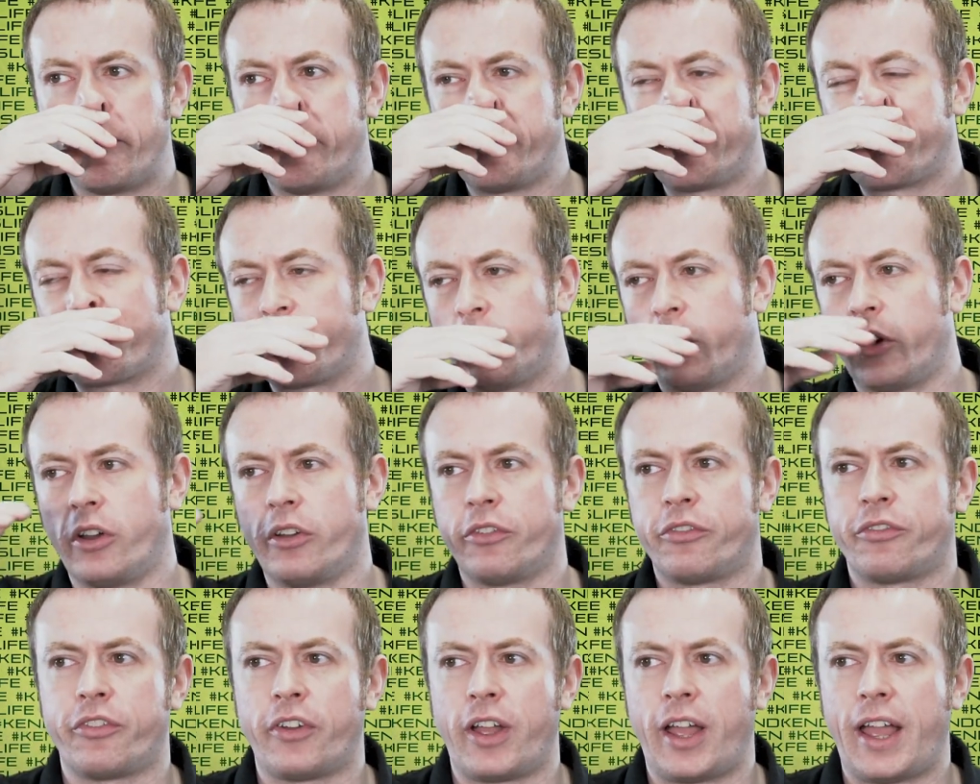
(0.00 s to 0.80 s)
sort
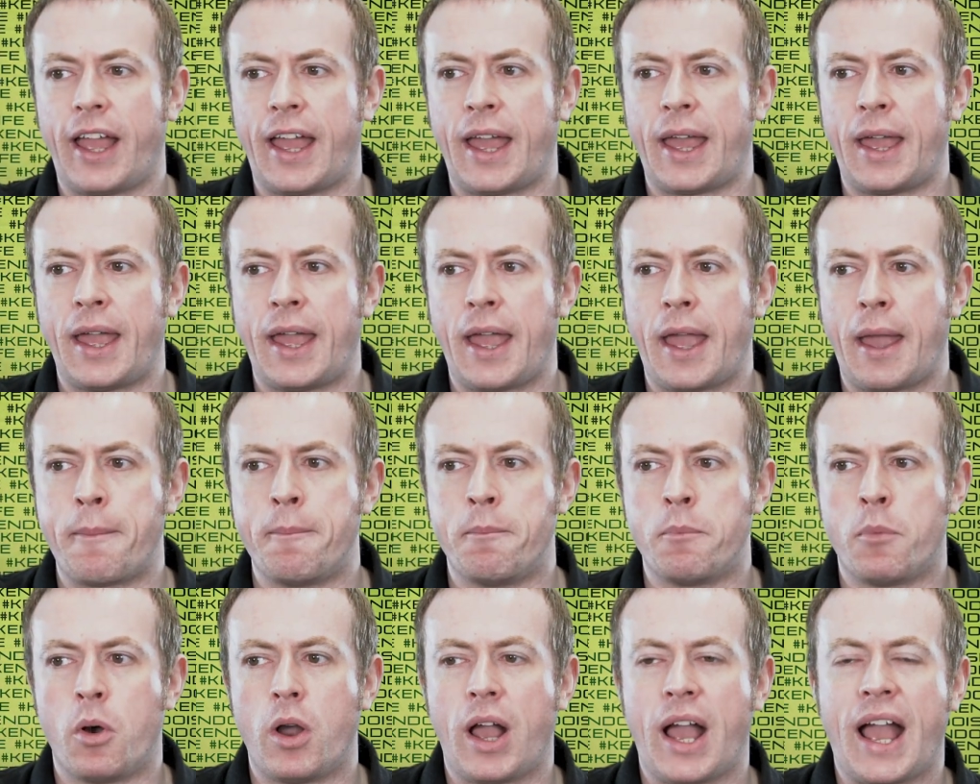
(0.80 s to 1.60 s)
of uh,
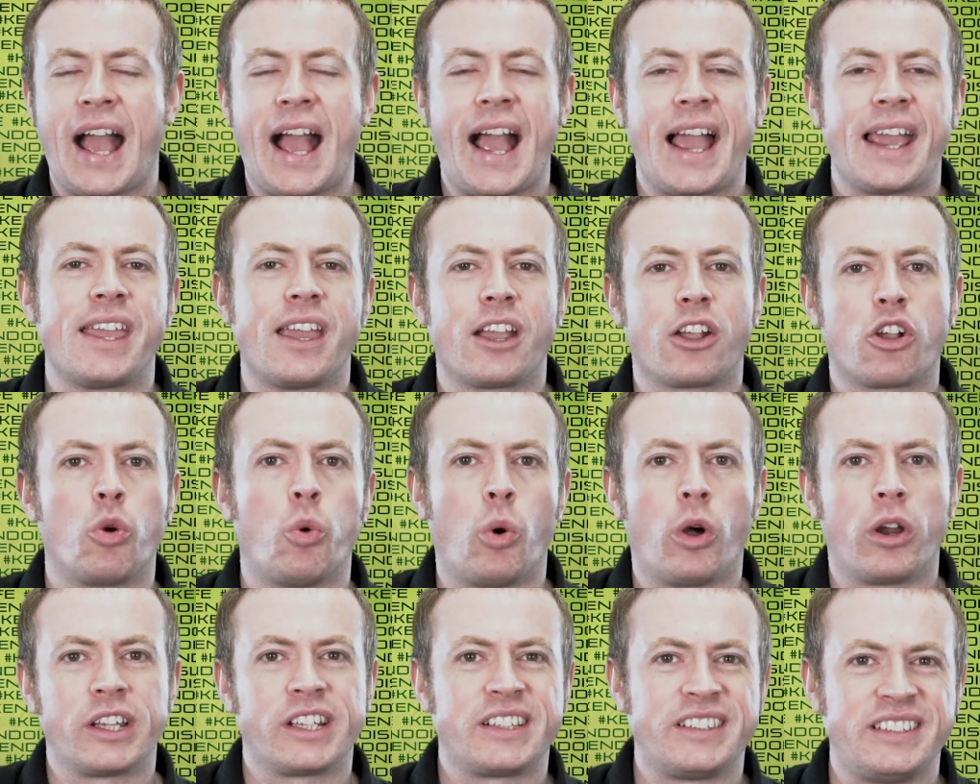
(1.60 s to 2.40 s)
a, a, higher
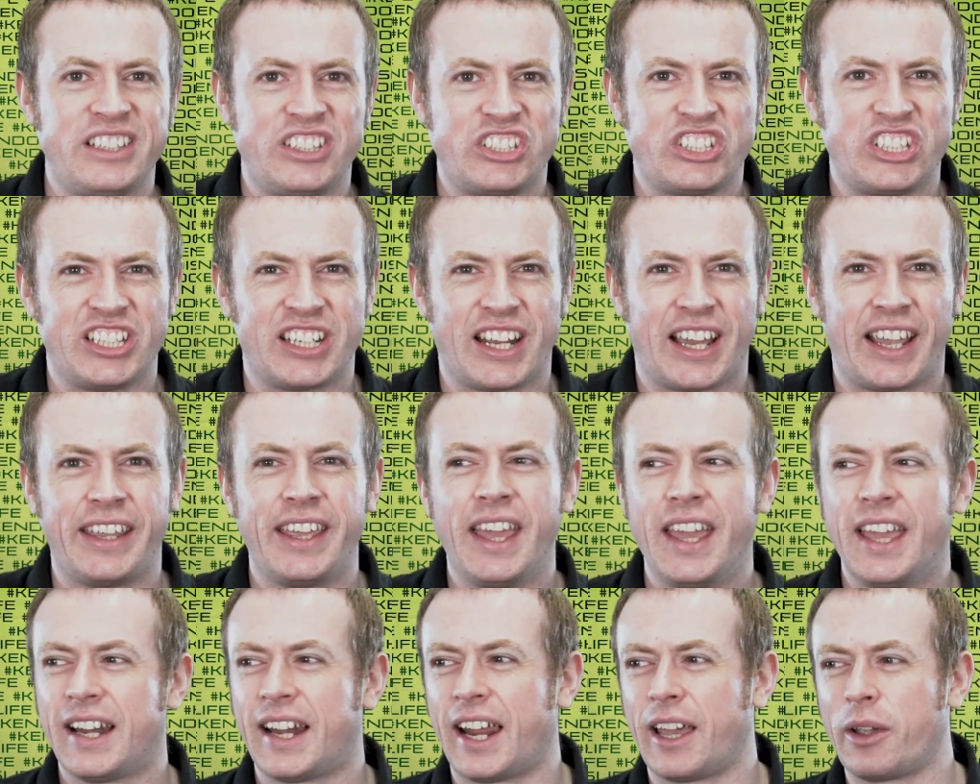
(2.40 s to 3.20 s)
quality shinai,
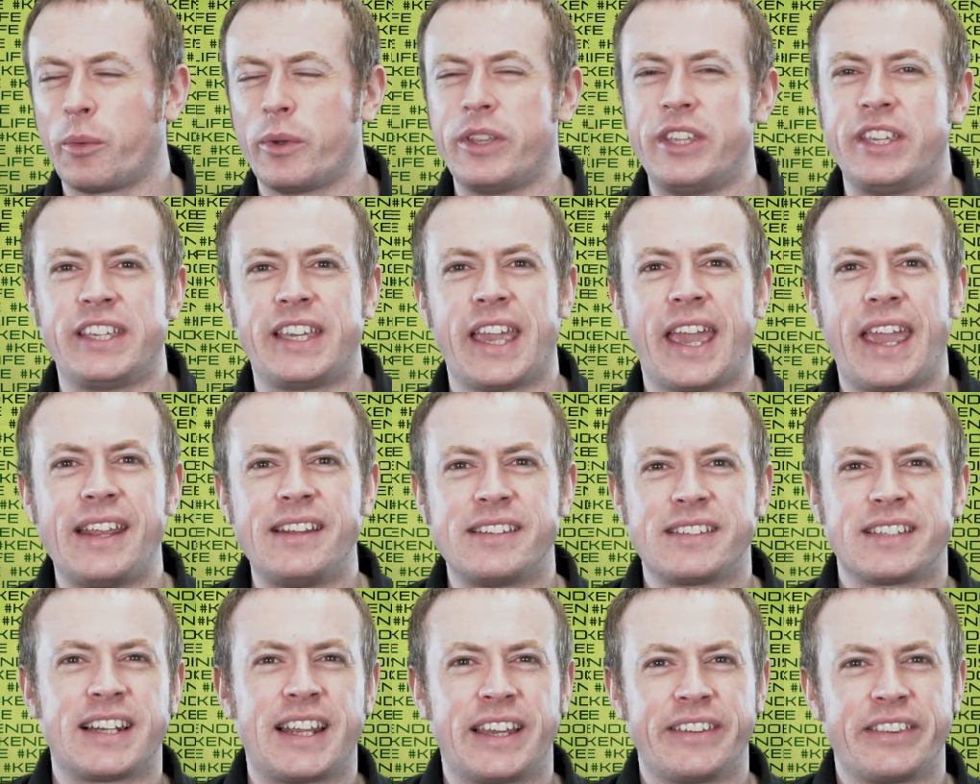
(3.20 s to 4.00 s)
like when you get
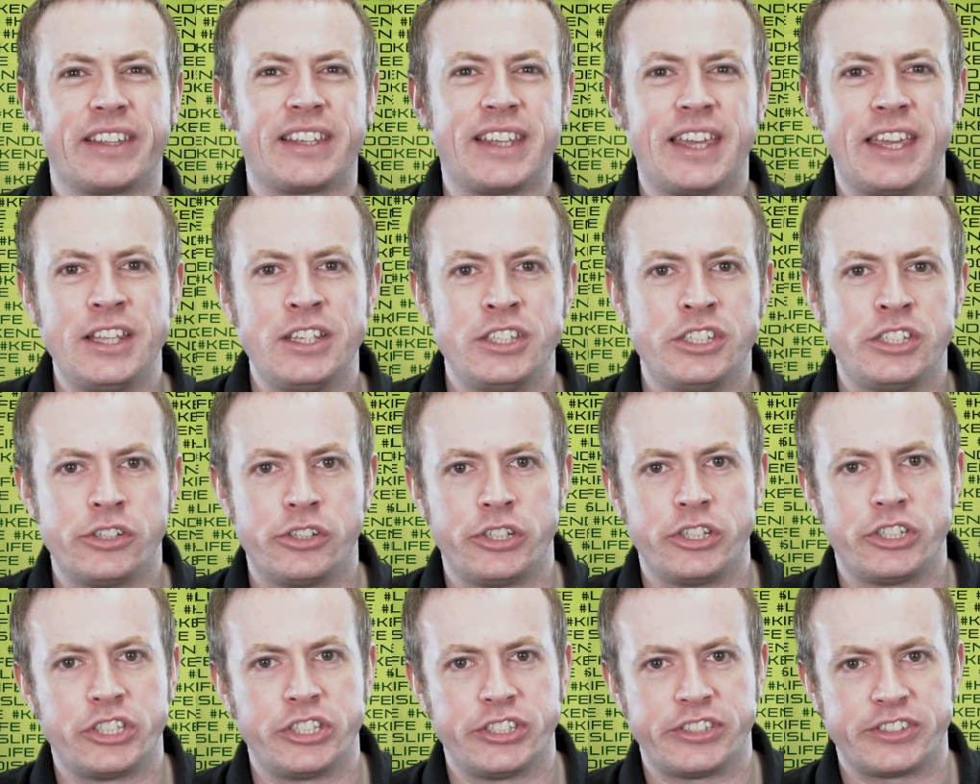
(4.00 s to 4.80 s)
into like the kin
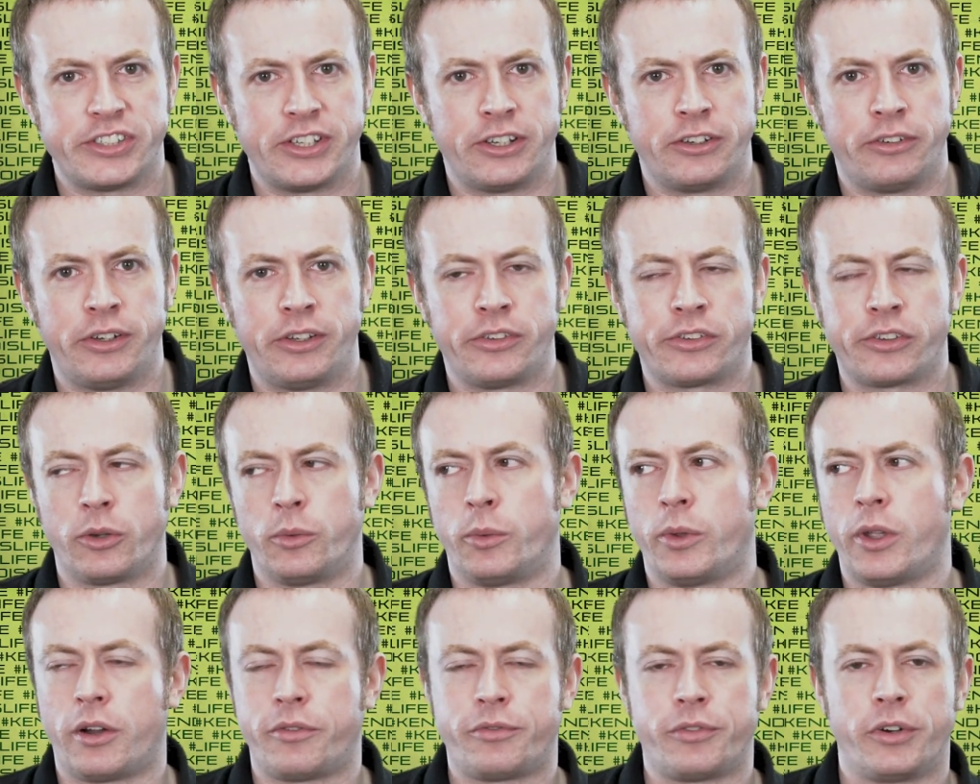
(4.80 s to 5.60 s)
series that
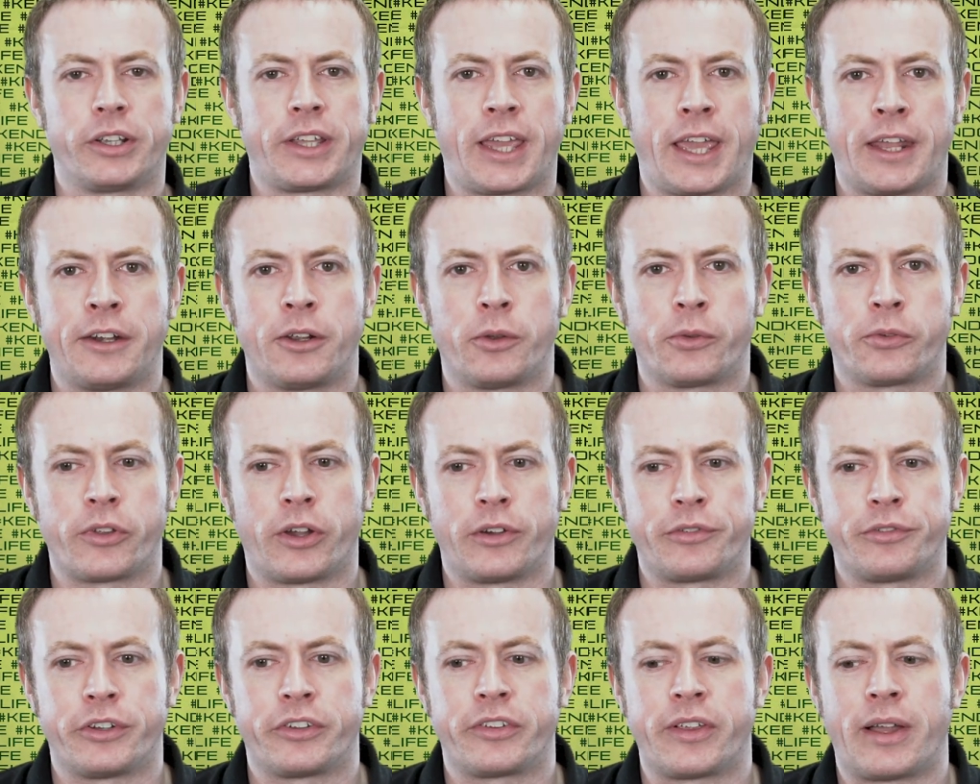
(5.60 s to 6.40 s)
we offer on Kendo
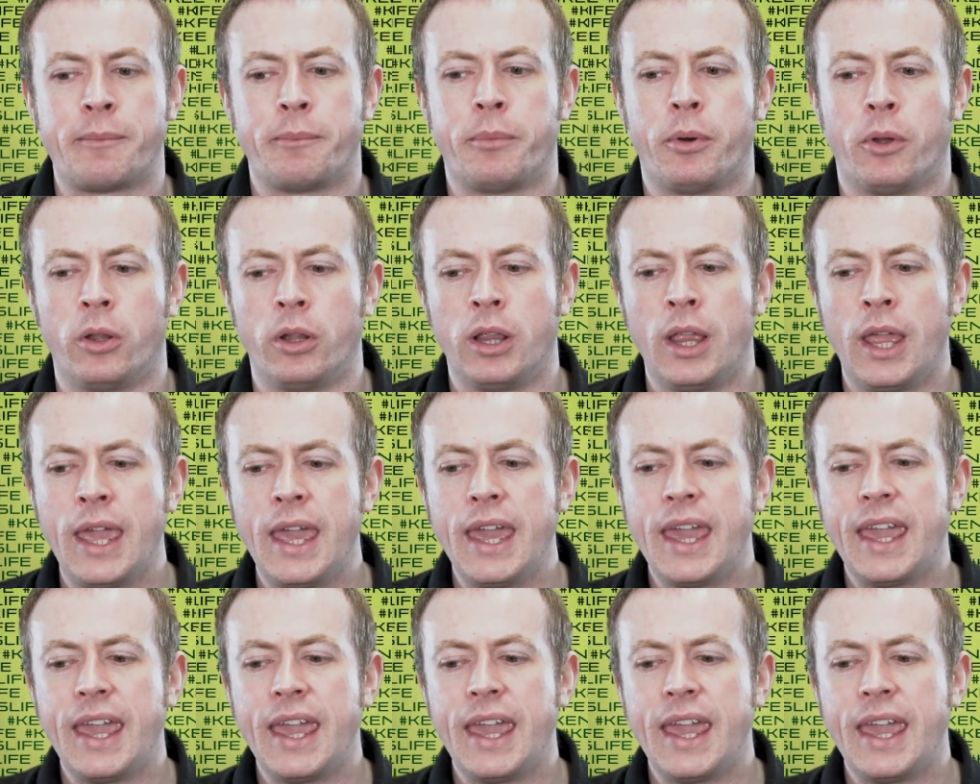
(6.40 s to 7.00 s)
Star, for example,